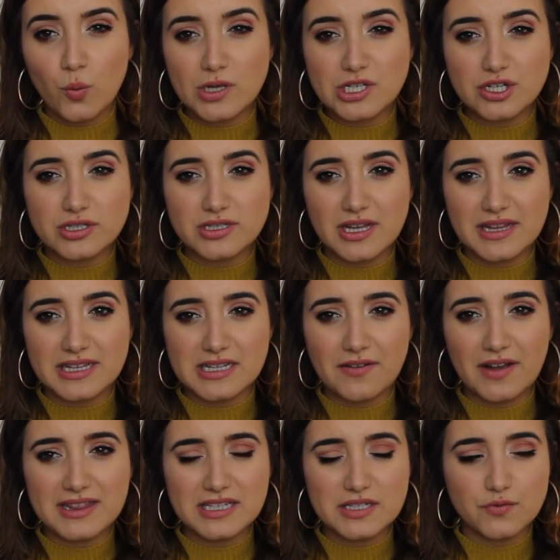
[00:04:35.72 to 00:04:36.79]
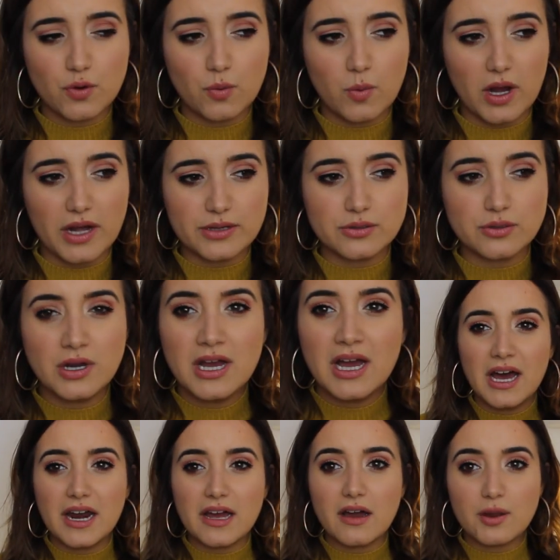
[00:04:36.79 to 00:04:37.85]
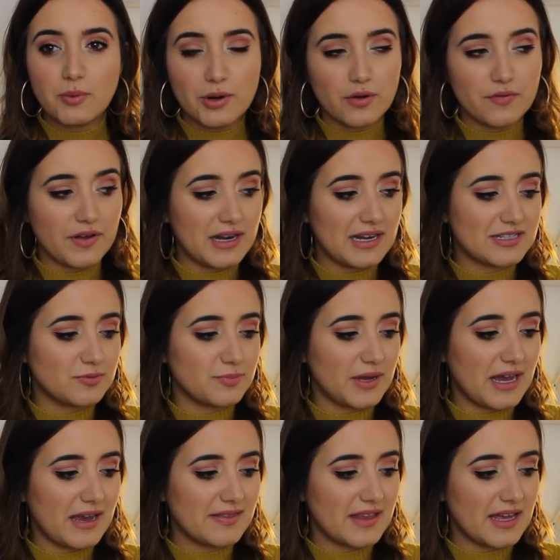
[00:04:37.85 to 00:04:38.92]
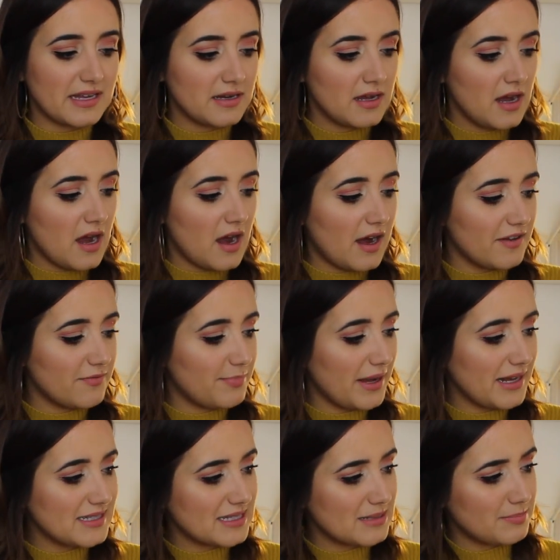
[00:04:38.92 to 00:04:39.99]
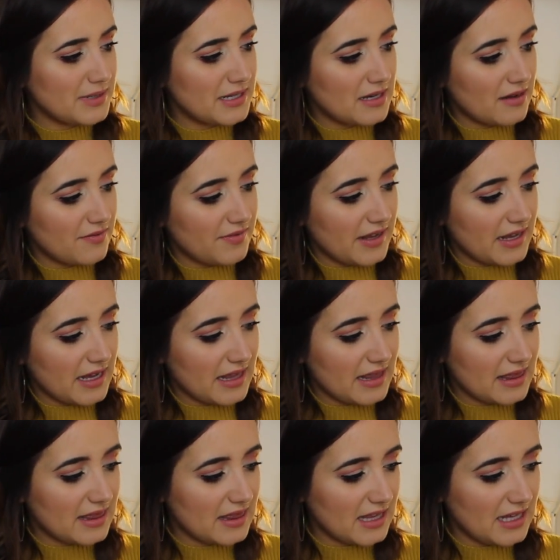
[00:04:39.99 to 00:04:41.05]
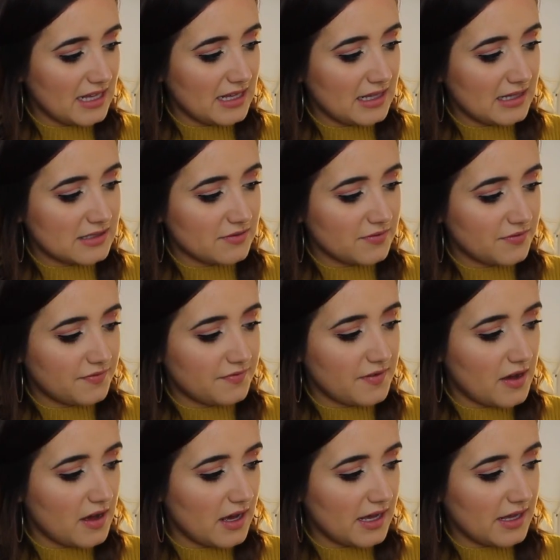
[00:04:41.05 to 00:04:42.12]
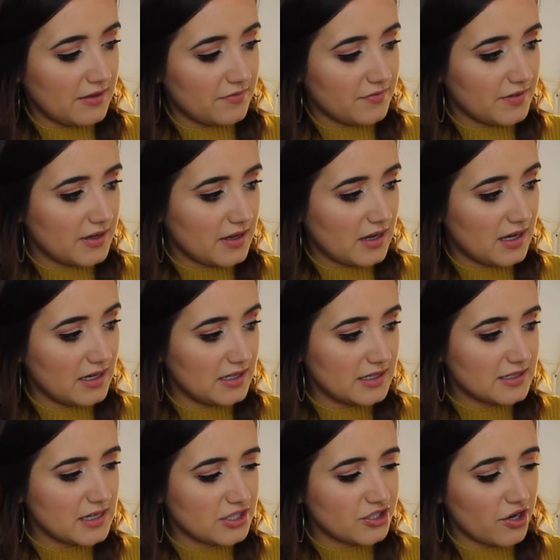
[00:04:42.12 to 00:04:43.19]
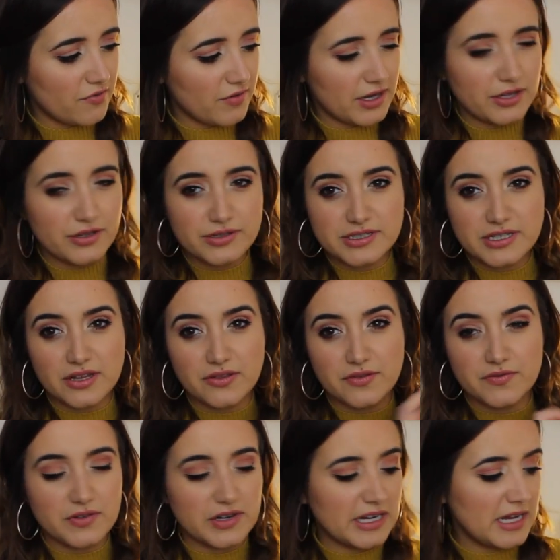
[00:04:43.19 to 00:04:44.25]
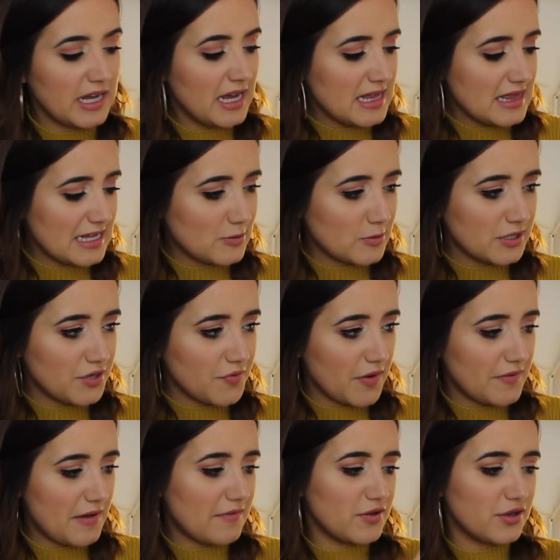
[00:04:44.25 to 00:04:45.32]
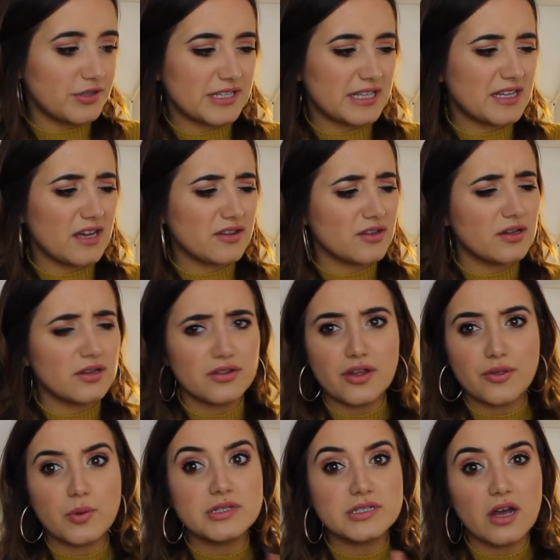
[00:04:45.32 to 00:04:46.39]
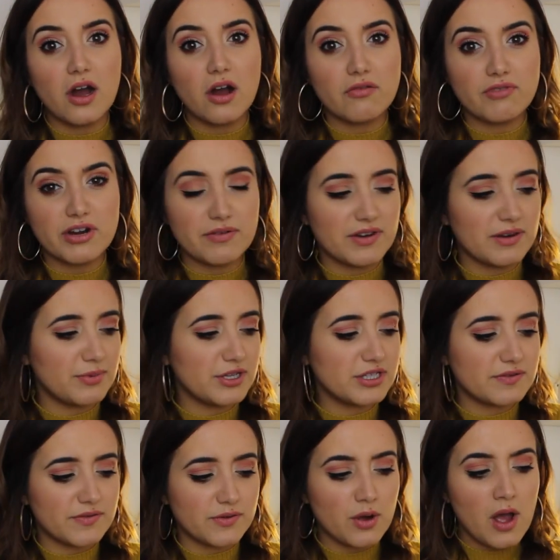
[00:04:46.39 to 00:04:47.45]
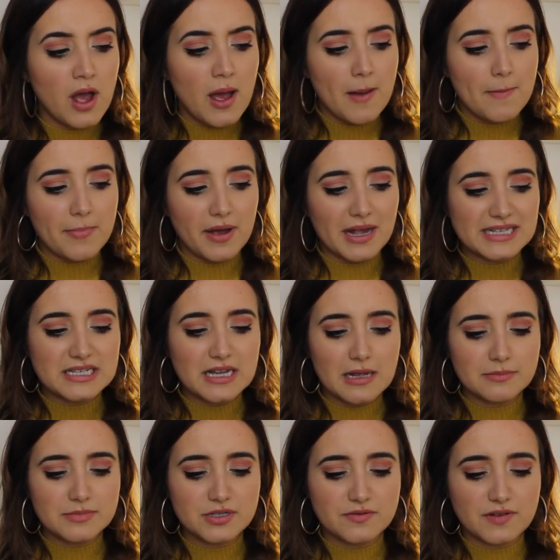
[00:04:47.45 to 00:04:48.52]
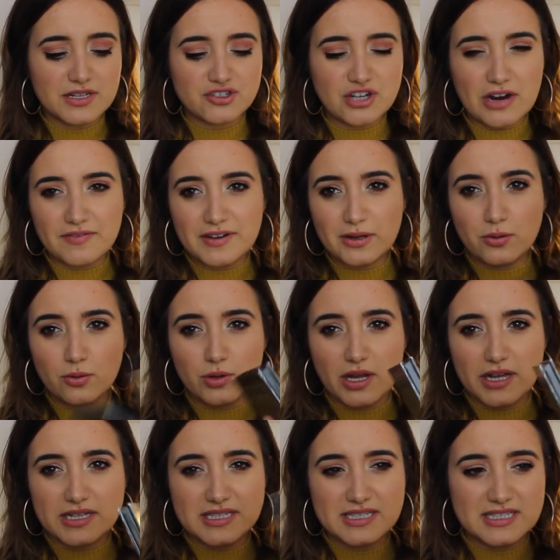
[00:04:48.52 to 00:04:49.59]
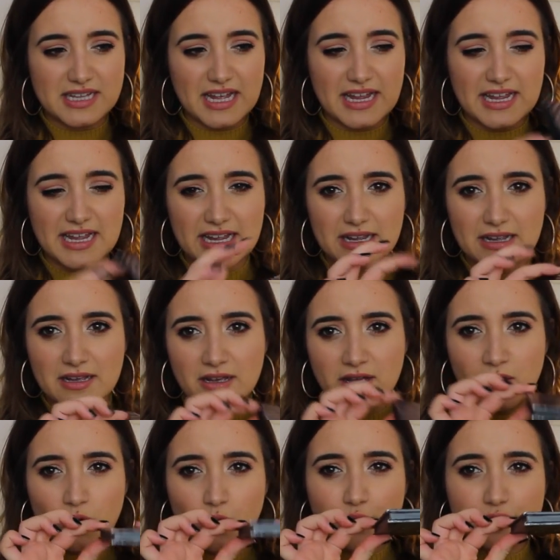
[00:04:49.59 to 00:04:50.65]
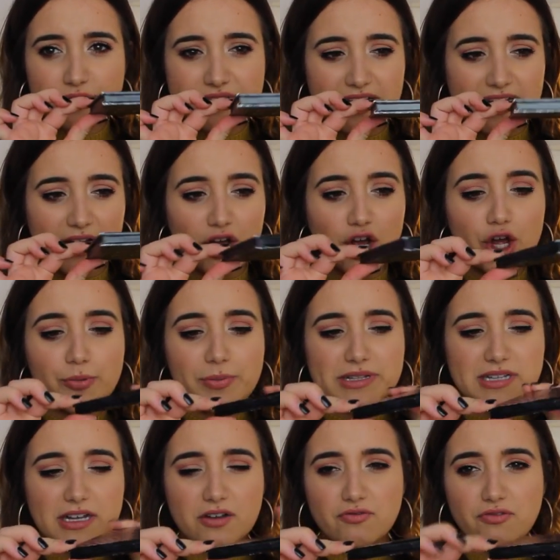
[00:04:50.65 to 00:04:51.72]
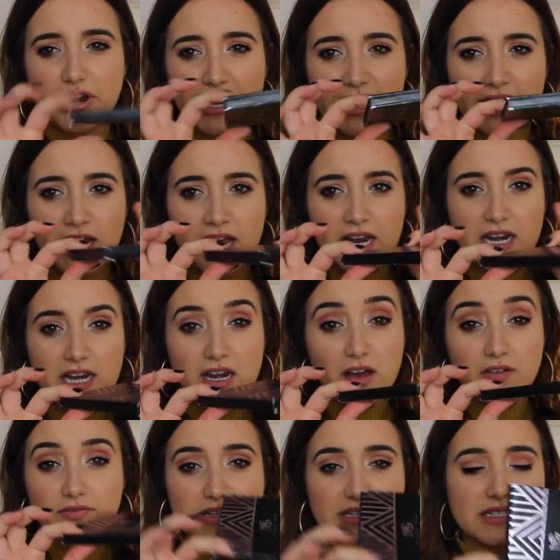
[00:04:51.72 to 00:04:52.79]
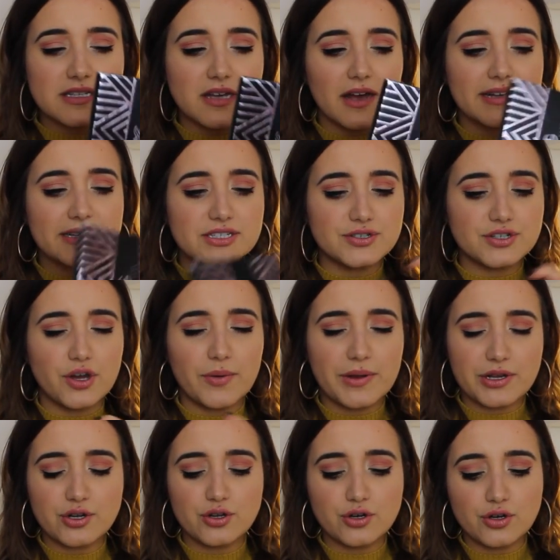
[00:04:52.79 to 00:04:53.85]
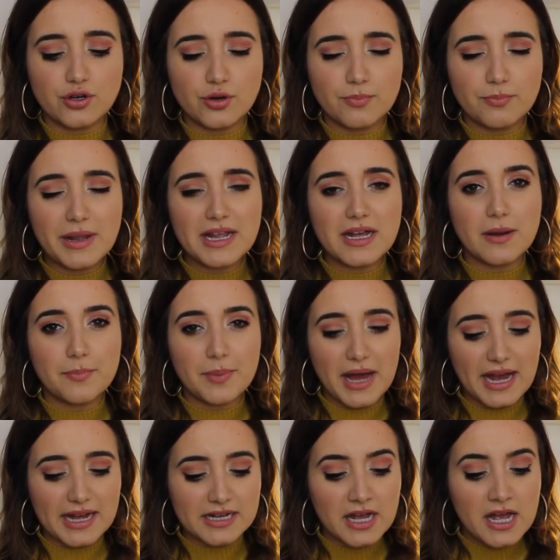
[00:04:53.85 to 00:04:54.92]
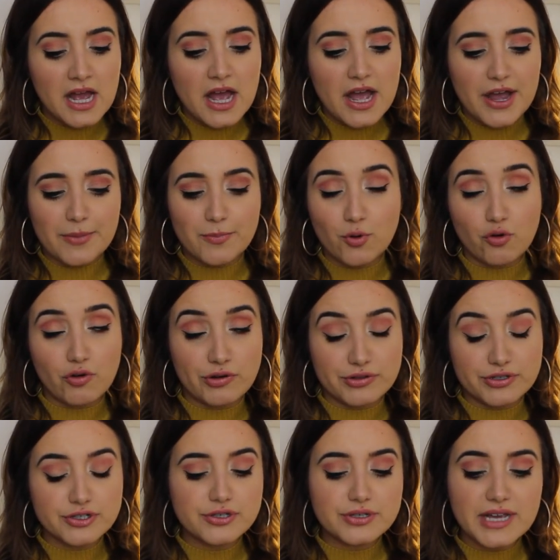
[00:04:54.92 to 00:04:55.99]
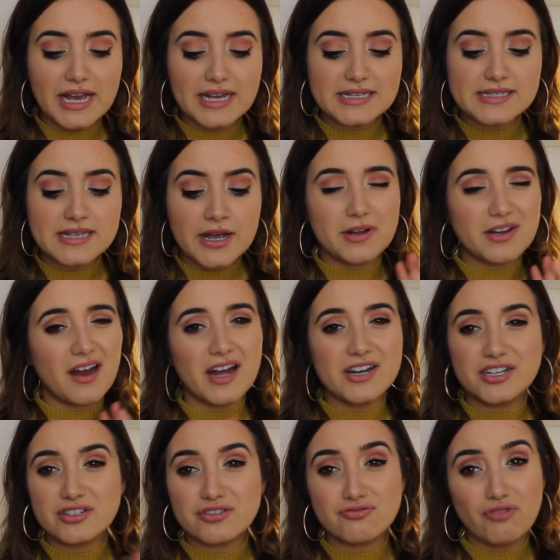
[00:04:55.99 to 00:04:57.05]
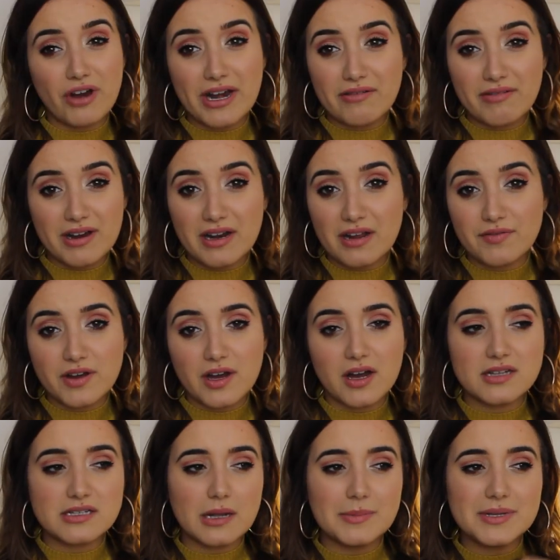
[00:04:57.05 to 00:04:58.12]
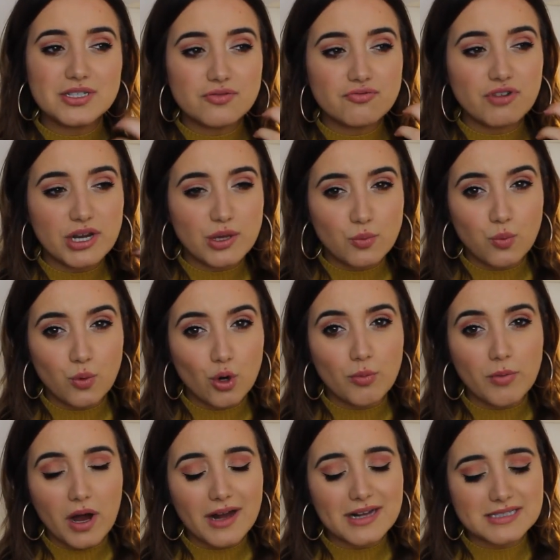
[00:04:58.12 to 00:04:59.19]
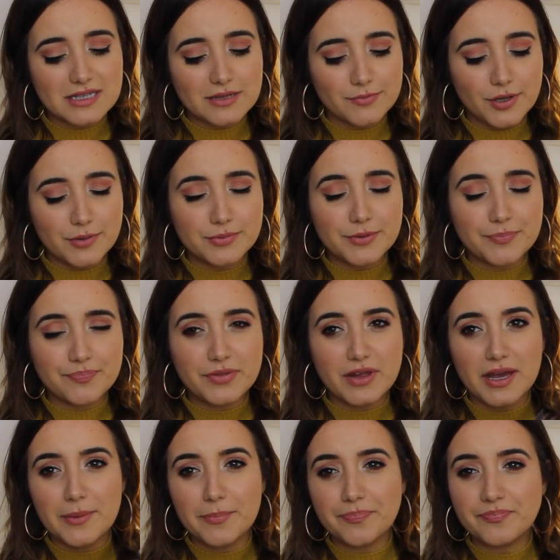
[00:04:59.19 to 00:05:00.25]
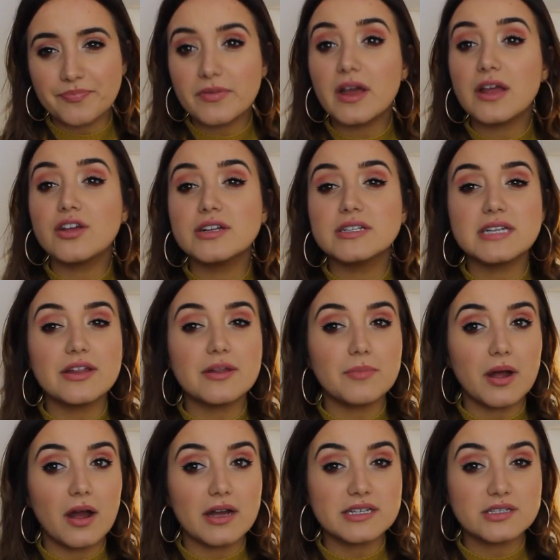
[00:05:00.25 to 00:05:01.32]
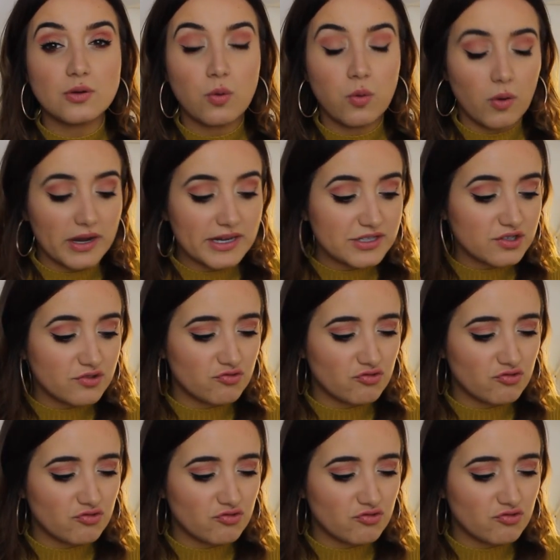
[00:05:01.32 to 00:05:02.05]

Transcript: which looks like this. I've had this for a while. I kind of went off it a little bit, and then I've basically been loving these 5 colours. I don't really use the other 3. This one I don't think I've ever used, and the other ones are really beautiful. But in terms of like travelling or like staying, or not staying at home, it's like a really lovely size to go in your makeup bag or in your suitcase. But I just really, really love the colours. I'm into really warm eyes at the moment. You can tell that my eye is quite